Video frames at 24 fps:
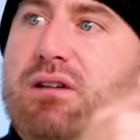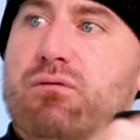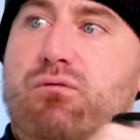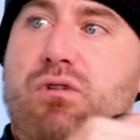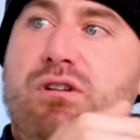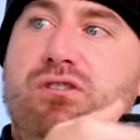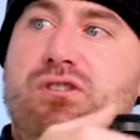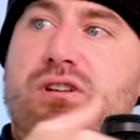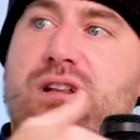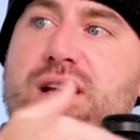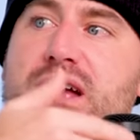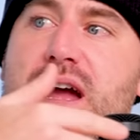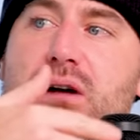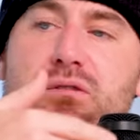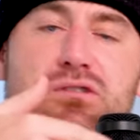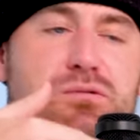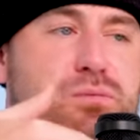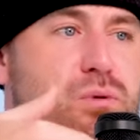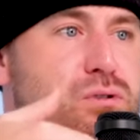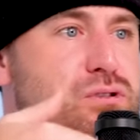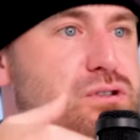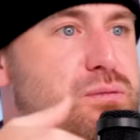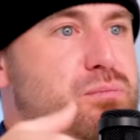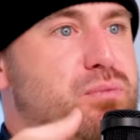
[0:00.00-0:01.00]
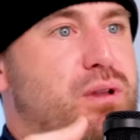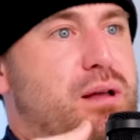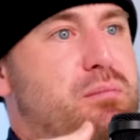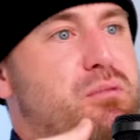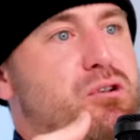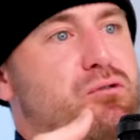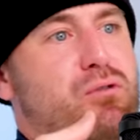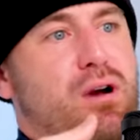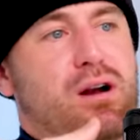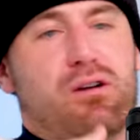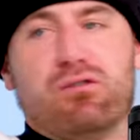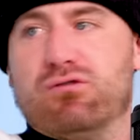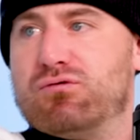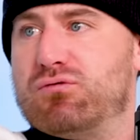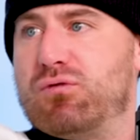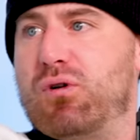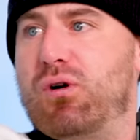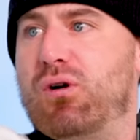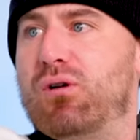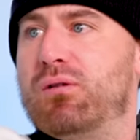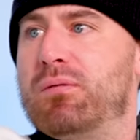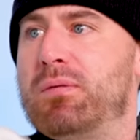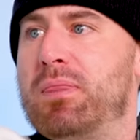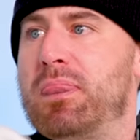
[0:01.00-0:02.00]
Originally, I was supposed to play McGregor's
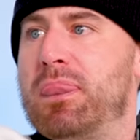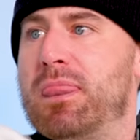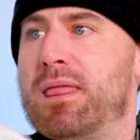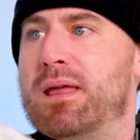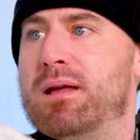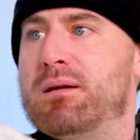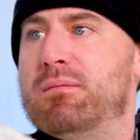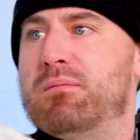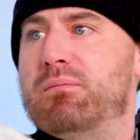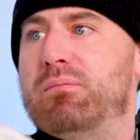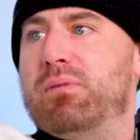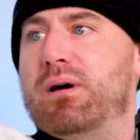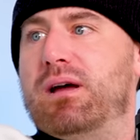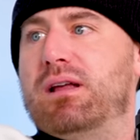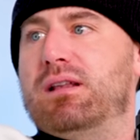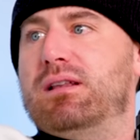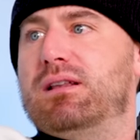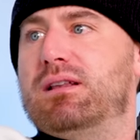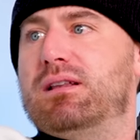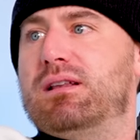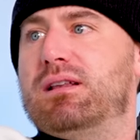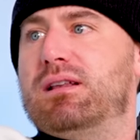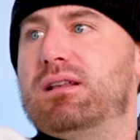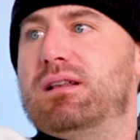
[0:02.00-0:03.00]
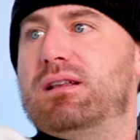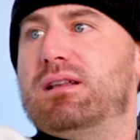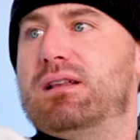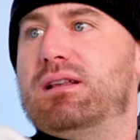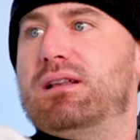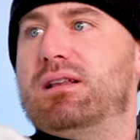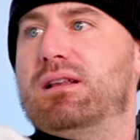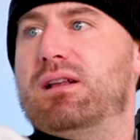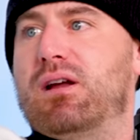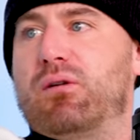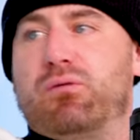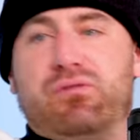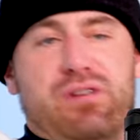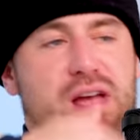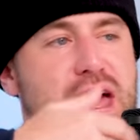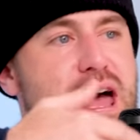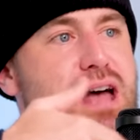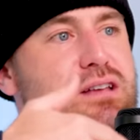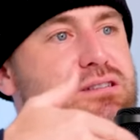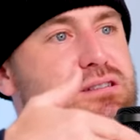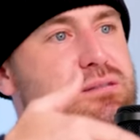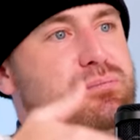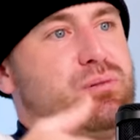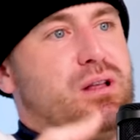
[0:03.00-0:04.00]
role, but I was
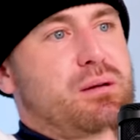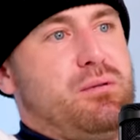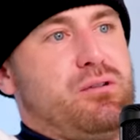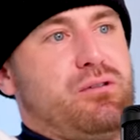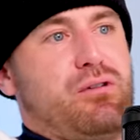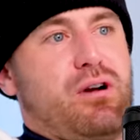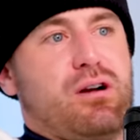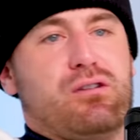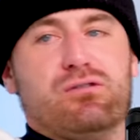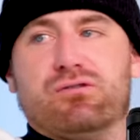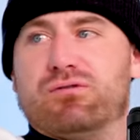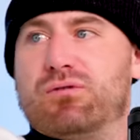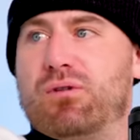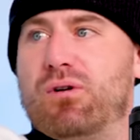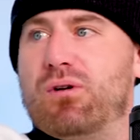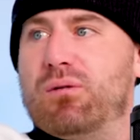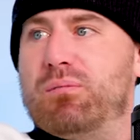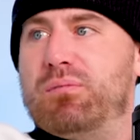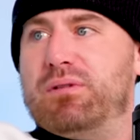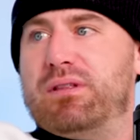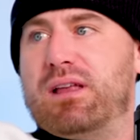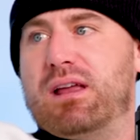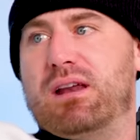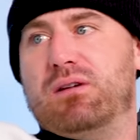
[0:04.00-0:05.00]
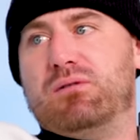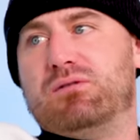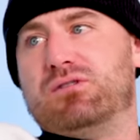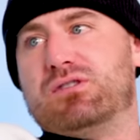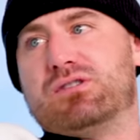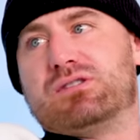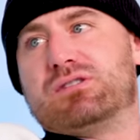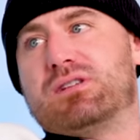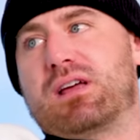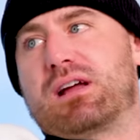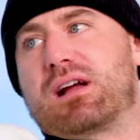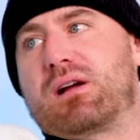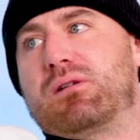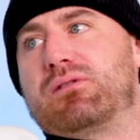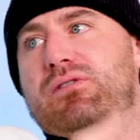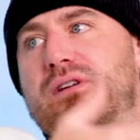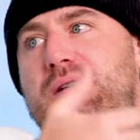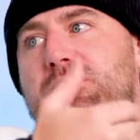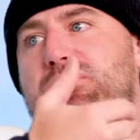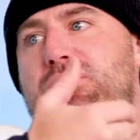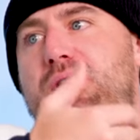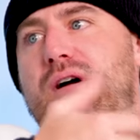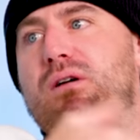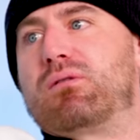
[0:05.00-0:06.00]
asked to play McGregor's role. But then it was just like I was
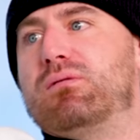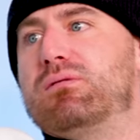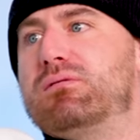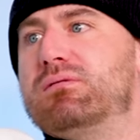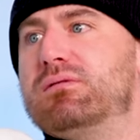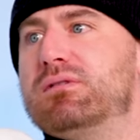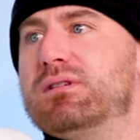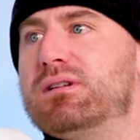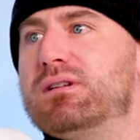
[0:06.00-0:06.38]
like, bro,